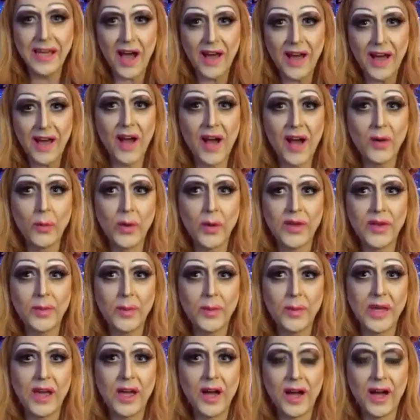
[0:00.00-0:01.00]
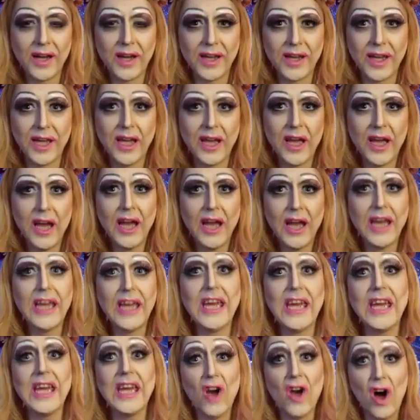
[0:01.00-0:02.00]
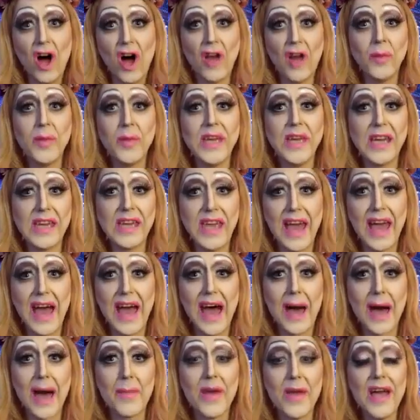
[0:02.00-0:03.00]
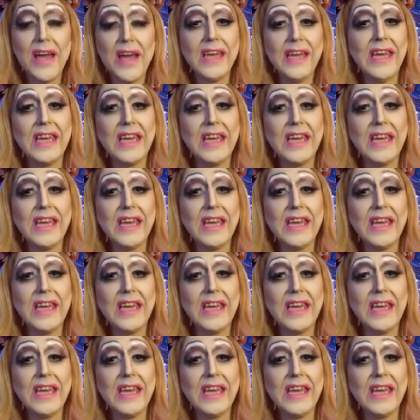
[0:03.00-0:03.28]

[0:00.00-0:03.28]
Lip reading: done with me, honey. He called me a cab. He